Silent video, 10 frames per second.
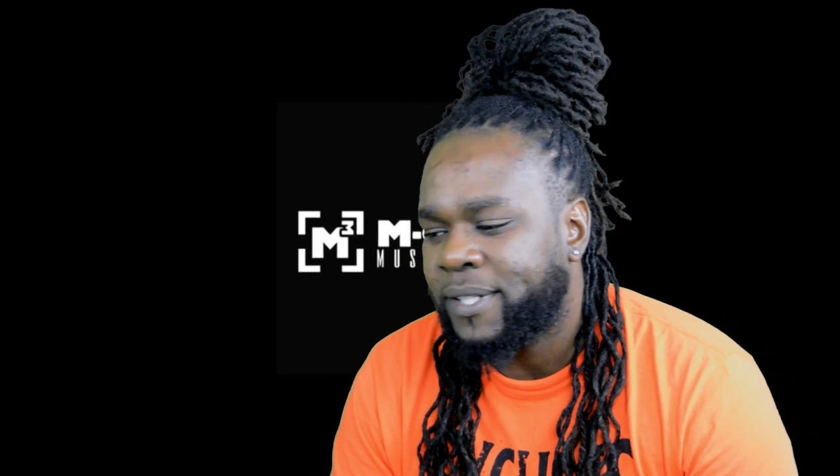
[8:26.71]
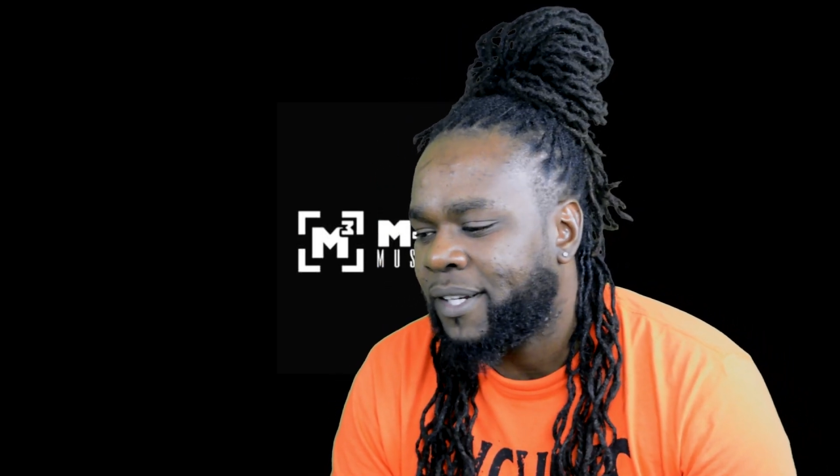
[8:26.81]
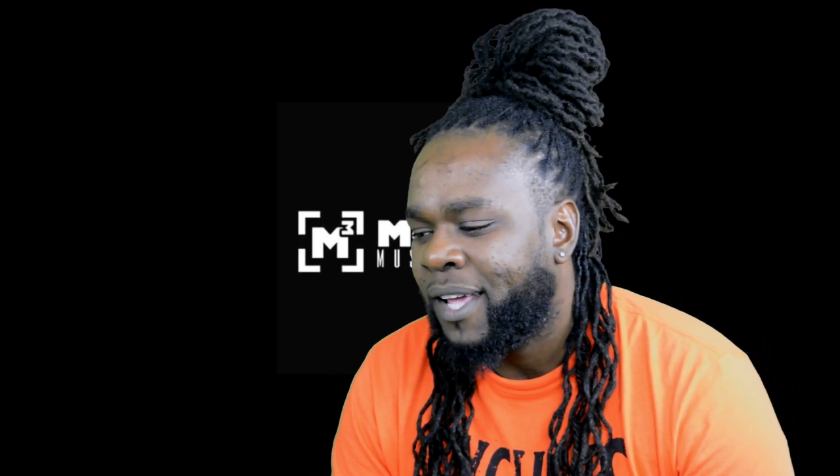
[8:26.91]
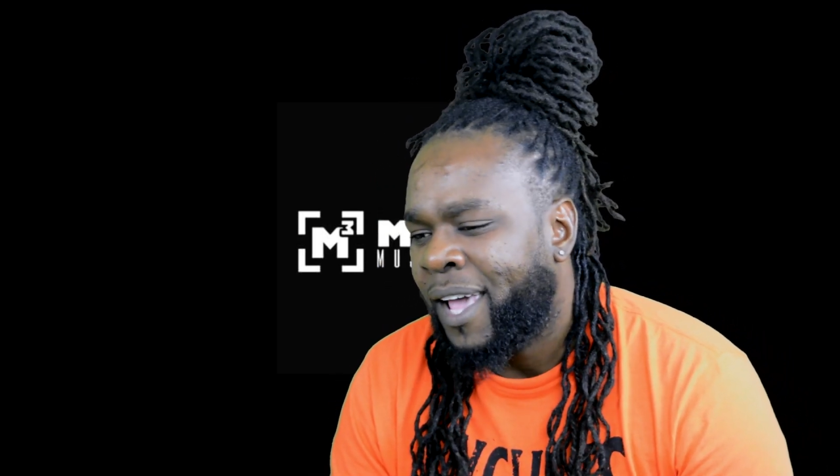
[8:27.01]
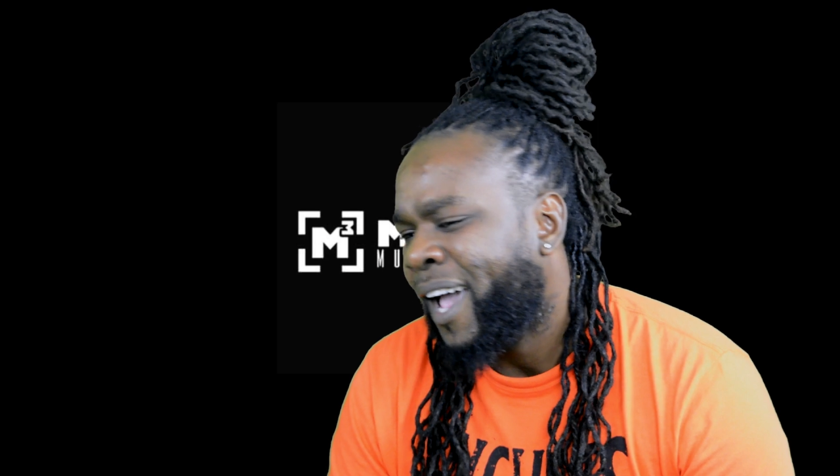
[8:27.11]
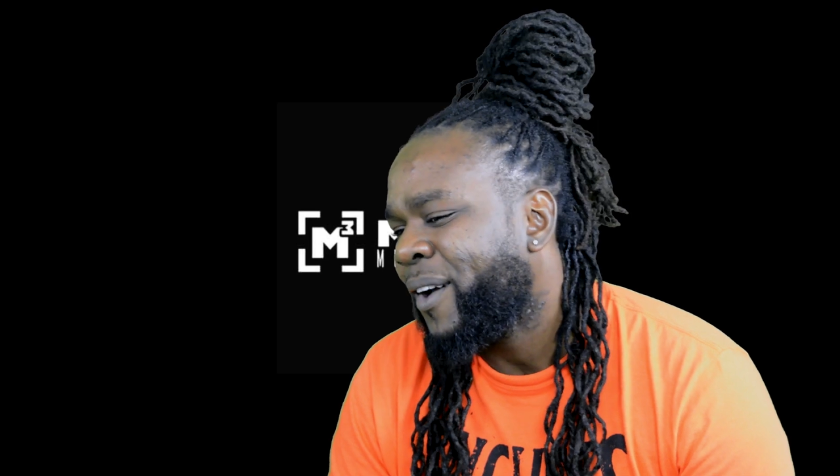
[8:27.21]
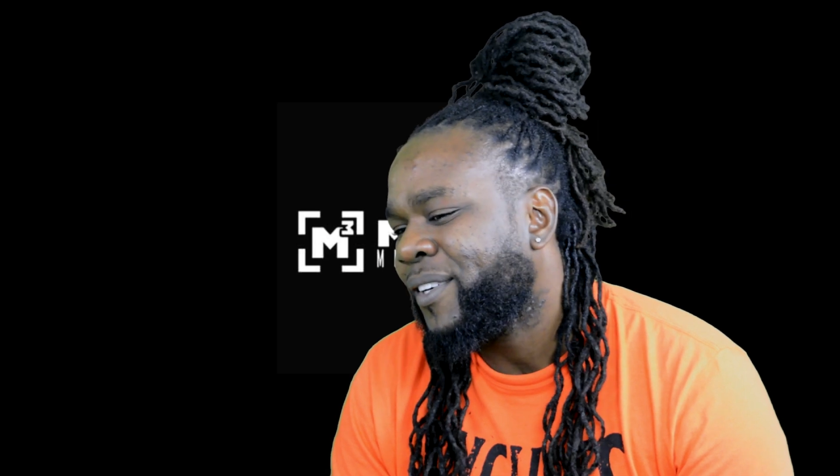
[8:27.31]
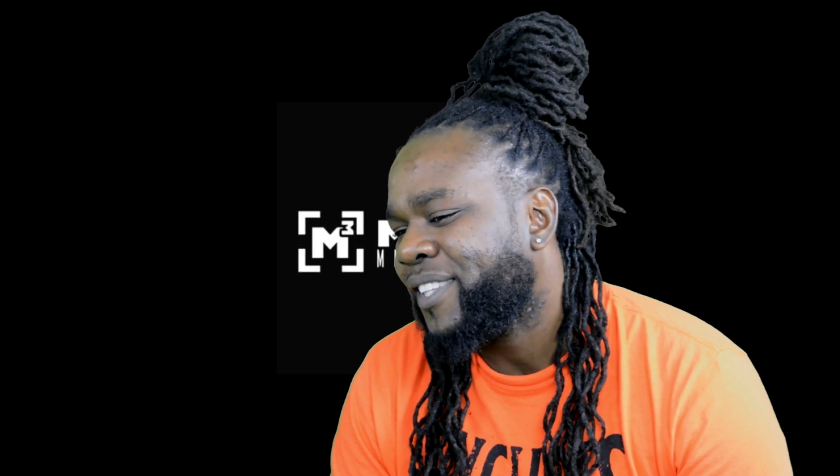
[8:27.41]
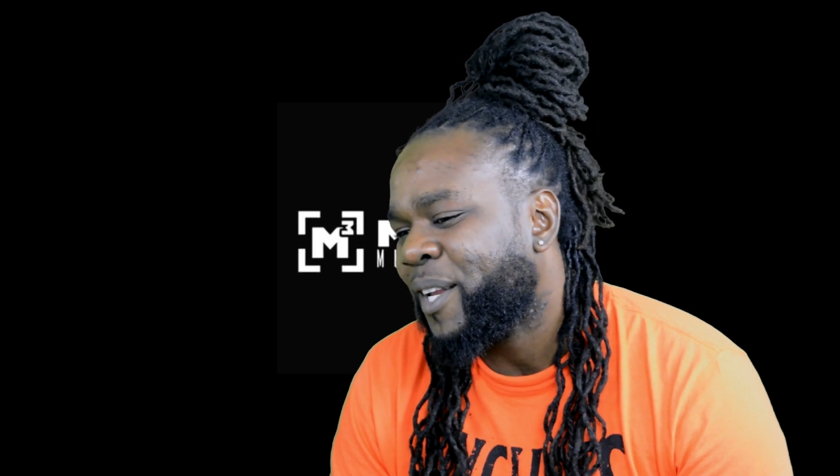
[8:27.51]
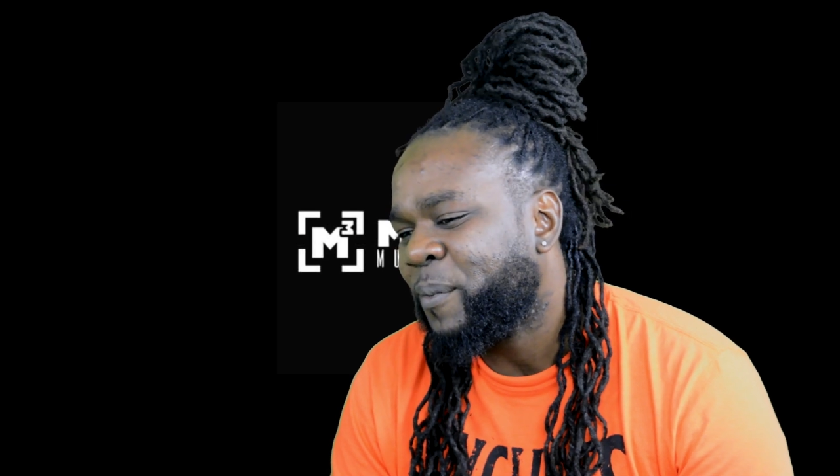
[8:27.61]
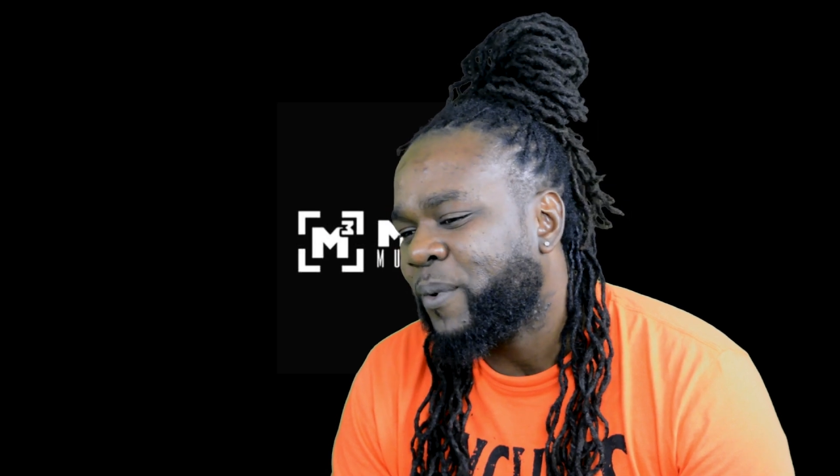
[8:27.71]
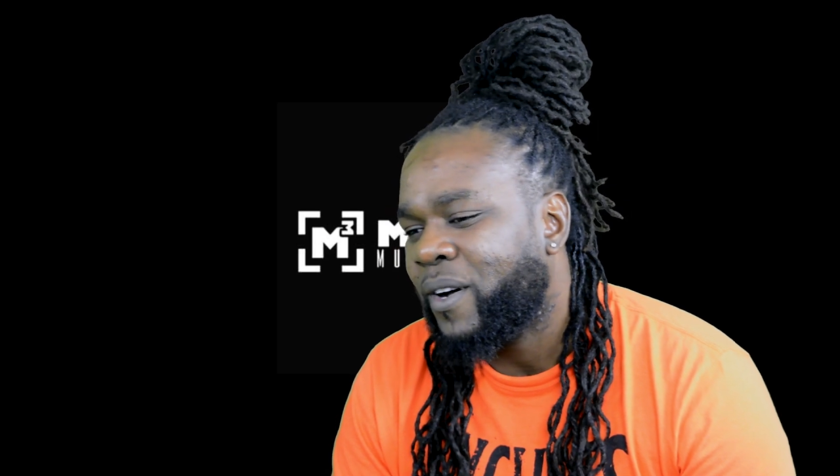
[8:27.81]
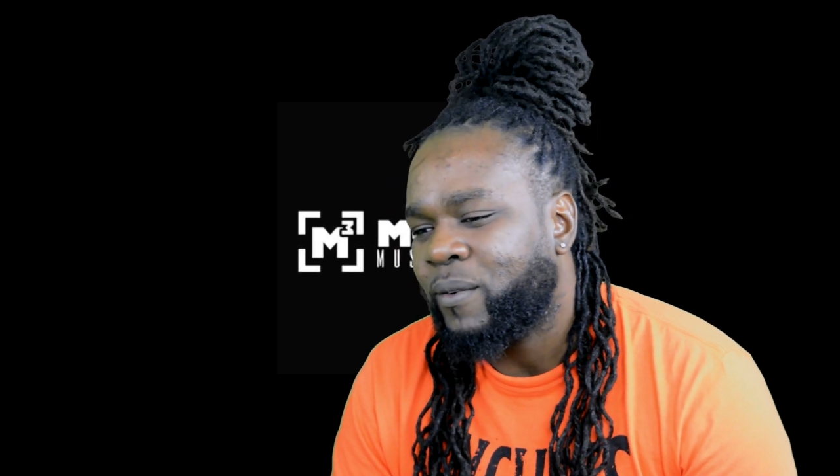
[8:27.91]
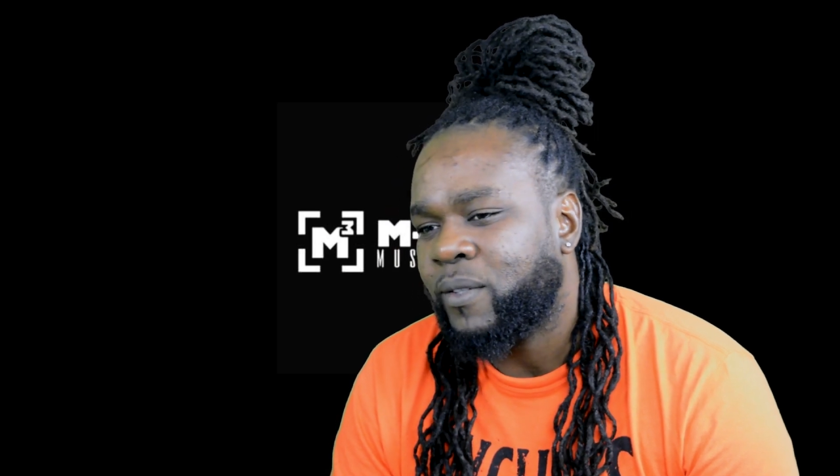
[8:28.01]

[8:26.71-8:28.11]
and I always had a problem